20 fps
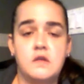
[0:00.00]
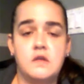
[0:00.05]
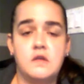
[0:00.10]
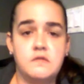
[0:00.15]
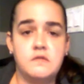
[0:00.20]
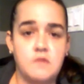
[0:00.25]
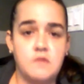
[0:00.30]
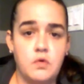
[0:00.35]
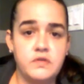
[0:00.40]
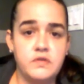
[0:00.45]

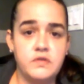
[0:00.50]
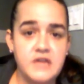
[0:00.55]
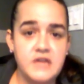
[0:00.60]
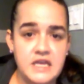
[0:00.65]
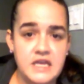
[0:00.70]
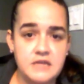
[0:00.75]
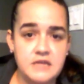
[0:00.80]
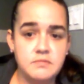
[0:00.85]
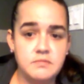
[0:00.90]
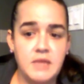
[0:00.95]
sold
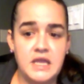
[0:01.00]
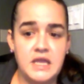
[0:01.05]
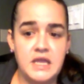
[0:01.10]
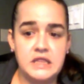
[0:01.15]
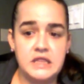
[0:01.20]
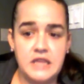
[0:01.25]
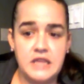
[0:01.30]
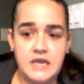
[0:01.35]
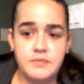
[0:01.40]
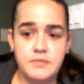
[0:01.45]
inmate
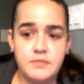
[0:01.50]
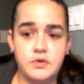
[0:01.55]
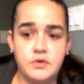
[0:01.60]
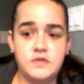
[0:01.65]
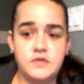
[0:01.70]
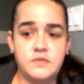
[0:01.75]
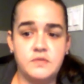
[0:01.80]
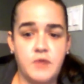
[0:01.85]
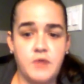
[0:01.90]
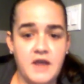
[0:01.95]
labor
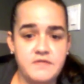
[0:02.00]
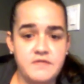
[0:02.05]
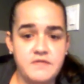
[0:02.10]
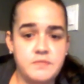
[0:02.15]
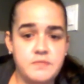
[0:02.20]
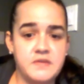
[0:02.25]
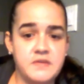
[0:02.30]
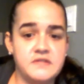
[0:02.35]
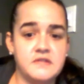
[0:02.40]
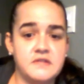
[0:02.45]
to
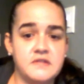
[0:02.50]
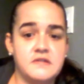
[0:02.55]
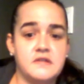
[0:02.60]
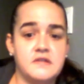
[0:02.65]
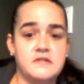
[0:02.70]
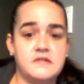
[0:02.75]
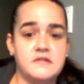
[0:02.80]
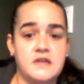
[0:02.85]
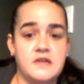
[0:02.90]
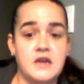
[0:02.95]
private
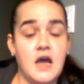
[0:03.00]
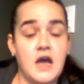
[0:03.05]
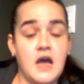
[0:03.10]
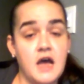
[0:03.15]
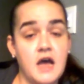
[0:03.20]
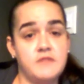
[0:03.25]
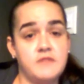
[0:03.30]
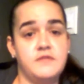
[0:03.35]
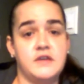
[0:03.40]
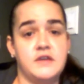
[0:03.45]
businesses, and
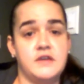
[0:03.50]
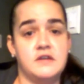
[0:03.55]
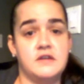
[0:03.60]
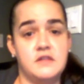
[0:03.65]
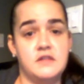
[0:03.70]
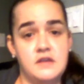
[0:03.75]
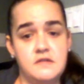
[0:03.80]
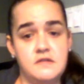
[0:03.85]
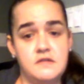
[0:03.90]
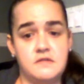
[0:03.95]
convict
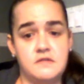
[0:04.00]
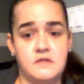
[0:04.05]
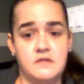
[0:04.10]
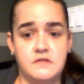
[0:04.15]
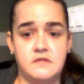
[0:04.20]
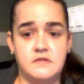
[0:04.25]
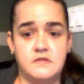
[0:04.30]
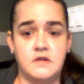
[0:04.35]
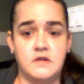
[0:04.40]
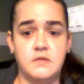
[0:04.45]
lease
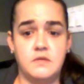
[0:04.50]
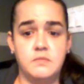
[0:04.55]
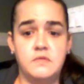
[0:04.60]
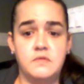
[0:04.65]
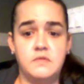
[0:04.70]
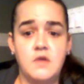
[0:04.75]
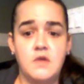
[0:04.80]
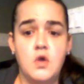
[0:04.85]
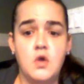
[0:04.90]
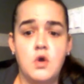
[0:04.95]

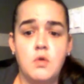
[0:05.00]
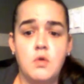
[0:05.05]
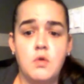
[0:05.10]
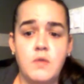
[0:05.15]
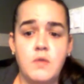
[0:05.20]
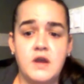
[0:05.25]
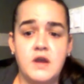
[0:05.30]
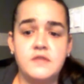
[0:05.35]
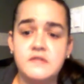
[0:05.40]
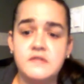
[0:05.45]
systems
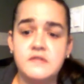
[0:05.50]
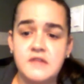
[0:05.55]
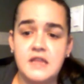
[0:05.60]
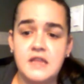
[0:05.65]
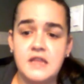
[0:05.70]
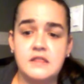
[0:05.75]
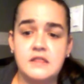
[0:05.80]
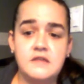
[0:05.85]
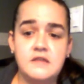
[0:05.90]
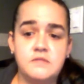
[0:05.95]
where the
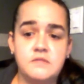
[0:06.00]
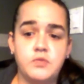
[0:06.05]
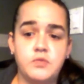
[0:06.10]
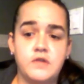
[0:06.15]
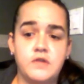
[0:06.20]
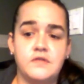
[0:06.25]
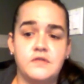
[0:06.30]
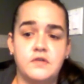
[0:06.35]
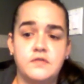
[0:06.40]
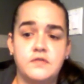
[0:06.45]
state leased
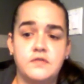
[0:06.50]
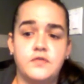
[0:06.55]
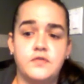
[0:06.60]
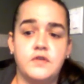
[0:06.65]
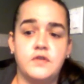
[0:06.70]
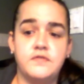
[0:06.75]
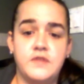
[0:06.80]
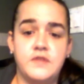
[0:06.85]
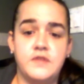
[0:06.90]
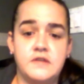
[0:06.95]
prisoners for
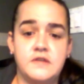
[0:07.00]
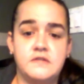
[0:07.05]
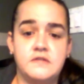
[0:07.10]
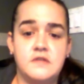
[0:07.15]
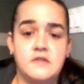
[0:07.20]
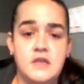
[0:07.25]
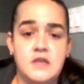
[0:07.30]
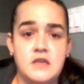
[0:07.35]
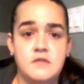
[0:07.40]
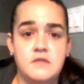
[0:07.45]
a
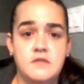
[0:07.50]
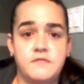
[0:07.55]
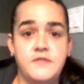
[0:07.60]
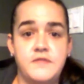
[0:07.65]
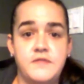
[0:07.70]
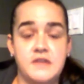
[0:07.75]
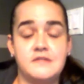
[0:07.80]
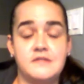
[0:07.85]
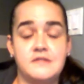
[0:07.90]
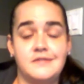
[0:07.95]

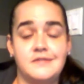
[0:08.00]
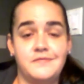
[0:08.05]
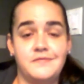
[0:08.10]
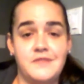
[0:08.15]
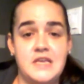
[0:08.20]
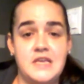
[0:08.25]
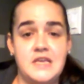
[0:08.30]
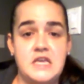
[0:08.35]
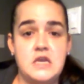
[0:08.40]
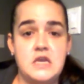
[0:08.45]
fixed
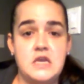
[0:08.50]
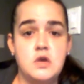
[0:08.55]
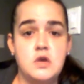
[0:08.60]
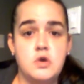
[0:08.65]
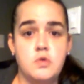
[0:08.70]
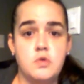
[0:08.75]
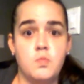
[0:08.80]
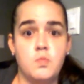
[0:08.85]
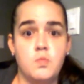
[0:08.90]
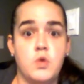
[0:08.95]
fee
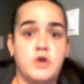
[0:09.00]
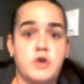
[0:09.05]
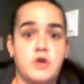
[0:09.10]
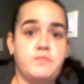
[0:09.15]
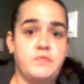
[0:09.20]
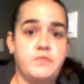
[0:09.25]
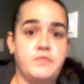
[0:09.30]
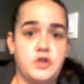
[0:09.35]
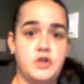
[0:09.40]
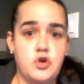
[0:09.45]

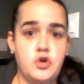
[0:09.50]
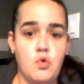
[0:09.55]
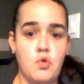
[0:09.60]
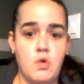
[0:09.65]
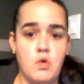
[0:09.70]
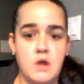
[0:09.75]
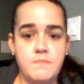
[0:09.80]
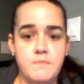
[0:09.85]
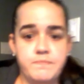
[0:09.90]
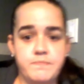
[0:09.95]
were the
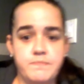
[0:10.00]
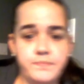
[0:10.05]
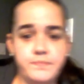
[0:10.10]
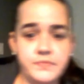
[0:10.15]
norm.